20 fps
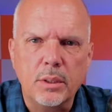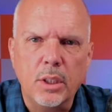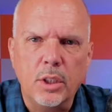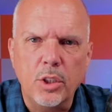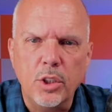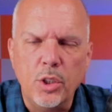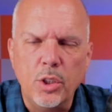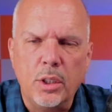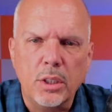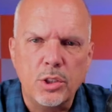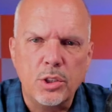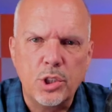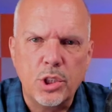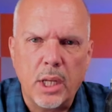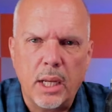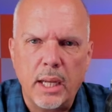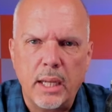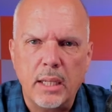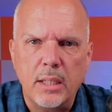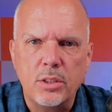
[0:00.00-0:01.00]
you know, you can
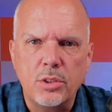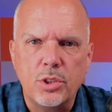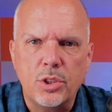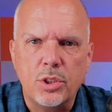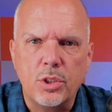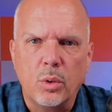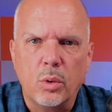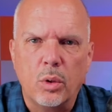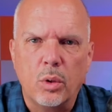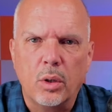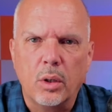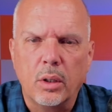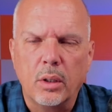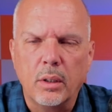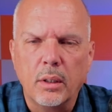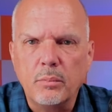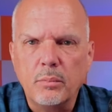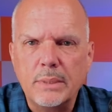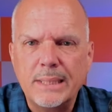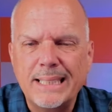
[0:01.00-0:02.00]
change
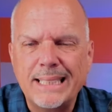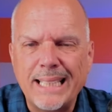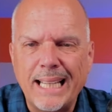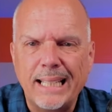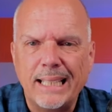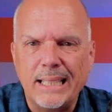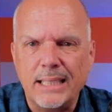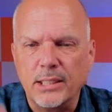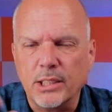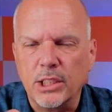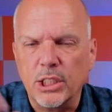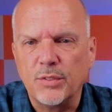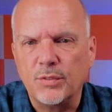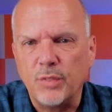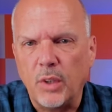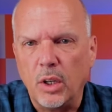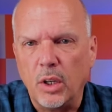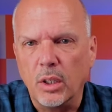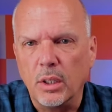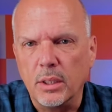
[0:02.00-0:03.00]
your settings as
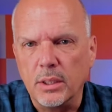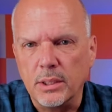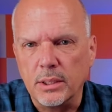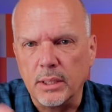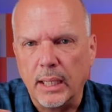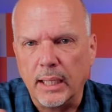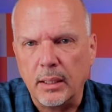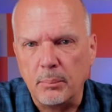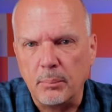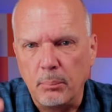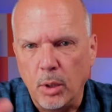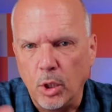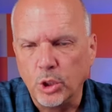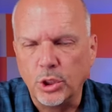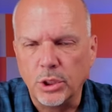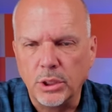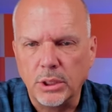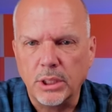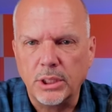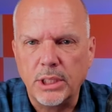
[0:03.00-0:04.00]
far as like
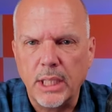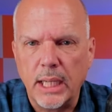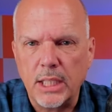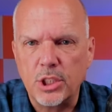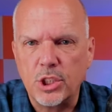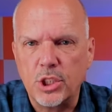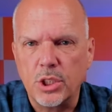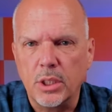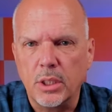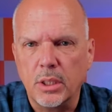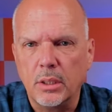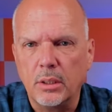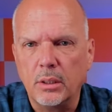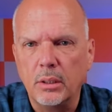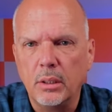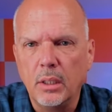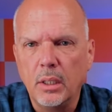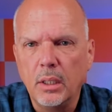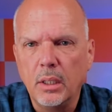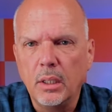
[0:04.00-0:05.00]
motion detection,